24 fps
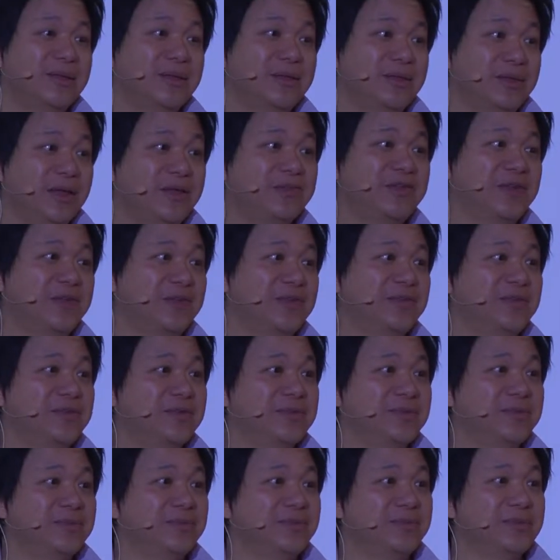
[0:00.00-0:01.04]
This
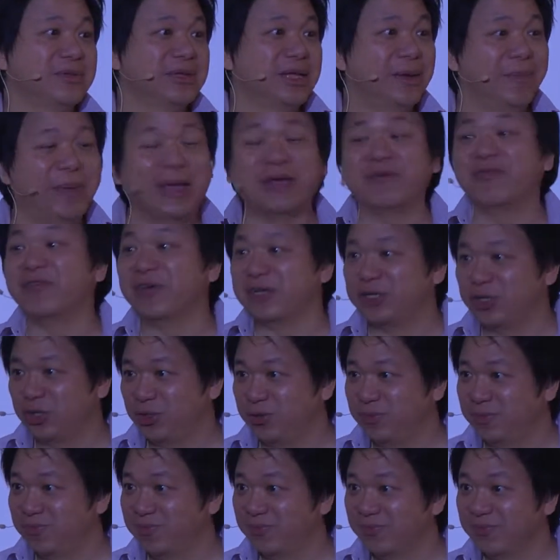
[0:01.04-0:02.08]
is a big
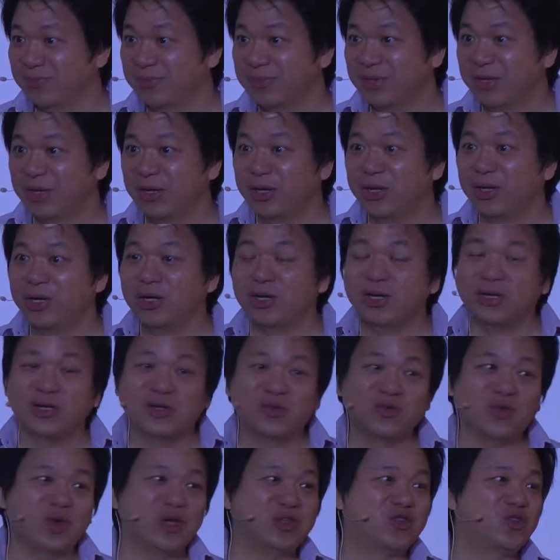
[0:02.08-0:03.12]
fish.
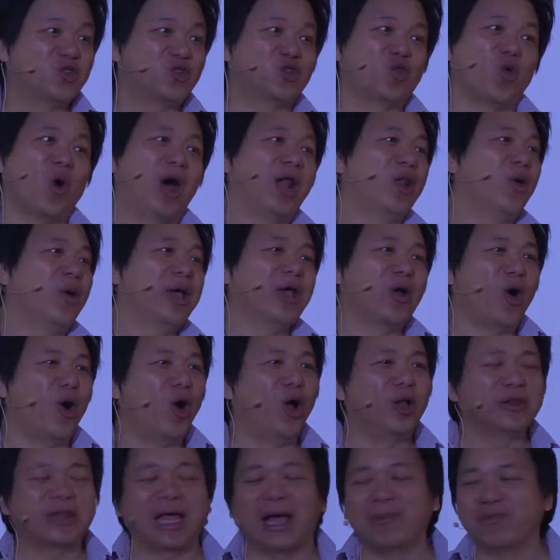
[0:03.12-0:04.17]
So it's swallowing
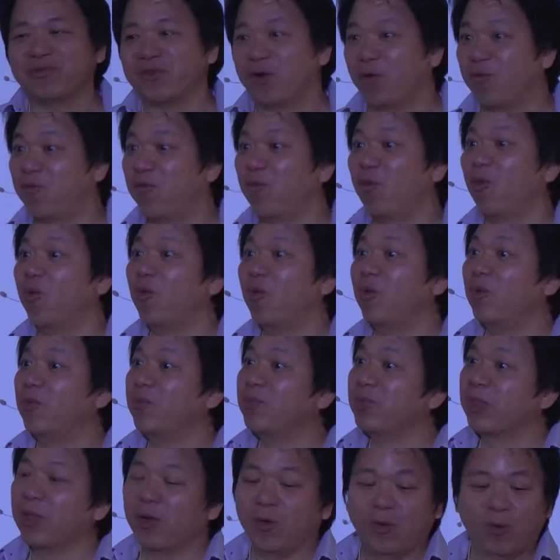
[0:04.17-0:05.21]
all types of,
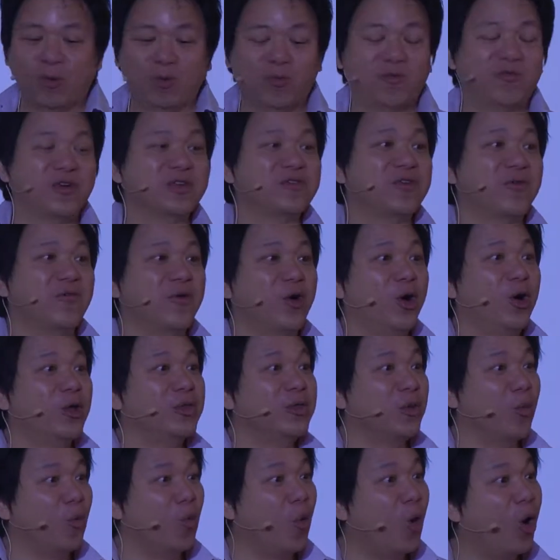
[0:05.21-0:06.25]
first of
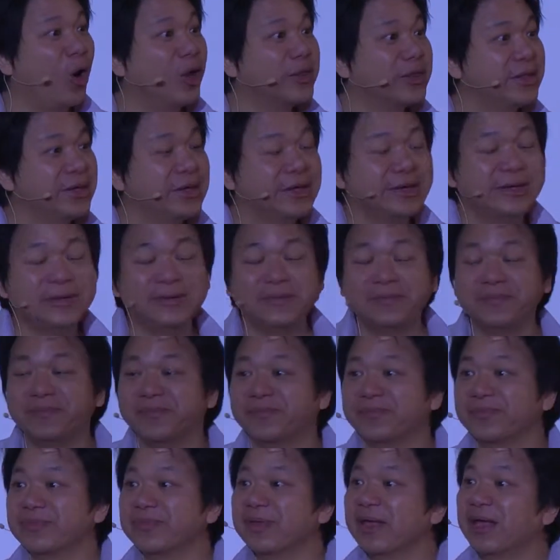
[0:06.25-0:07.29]
all, water,
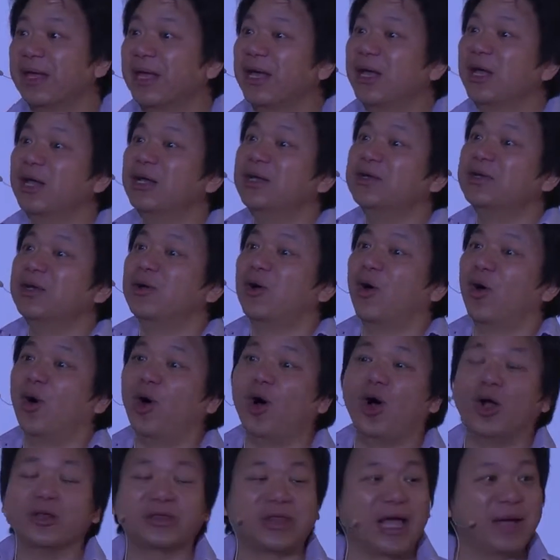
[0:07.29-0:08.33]

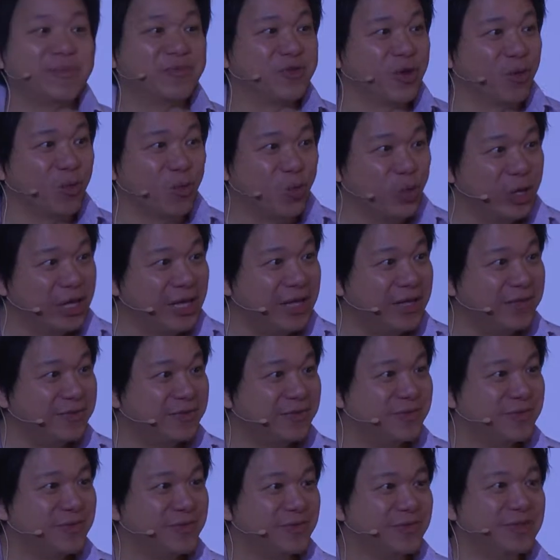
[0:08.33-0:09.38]
all types of
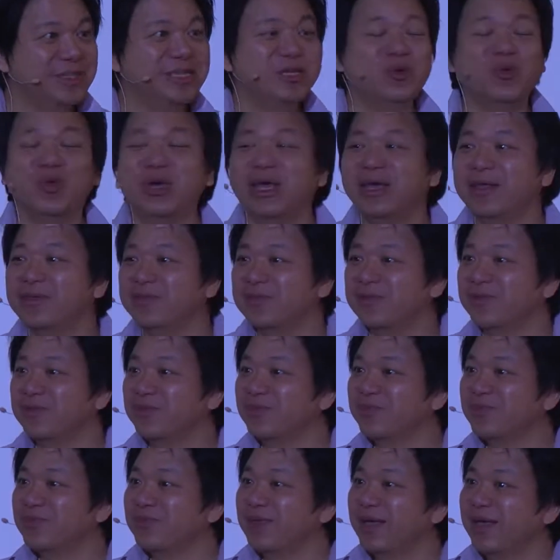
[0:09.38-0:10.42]
weeds, seaweeds,
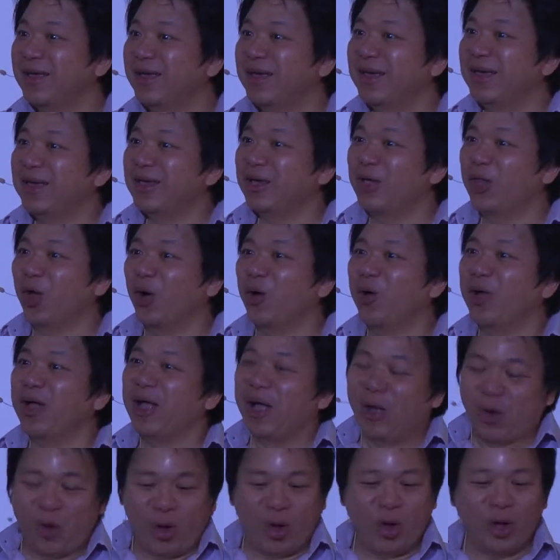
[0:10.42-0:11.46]
you know,
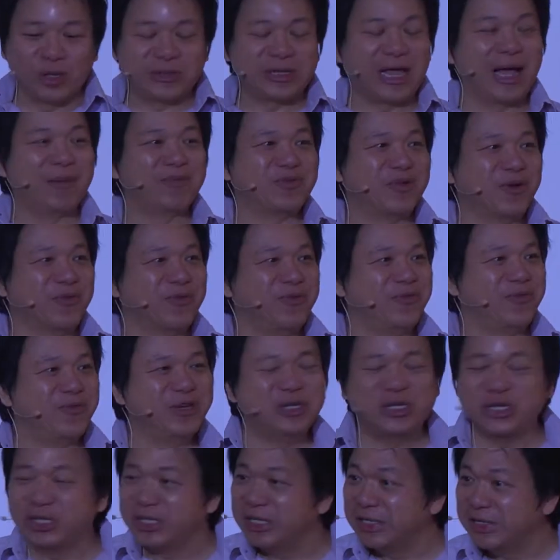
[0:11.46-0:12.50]
all types of
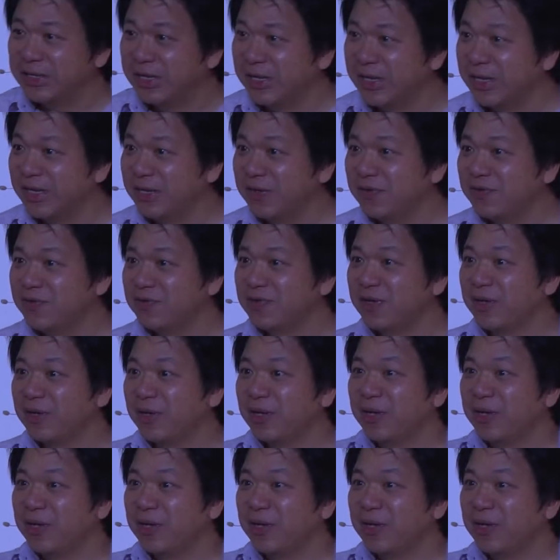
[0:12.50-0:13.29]
fishy things,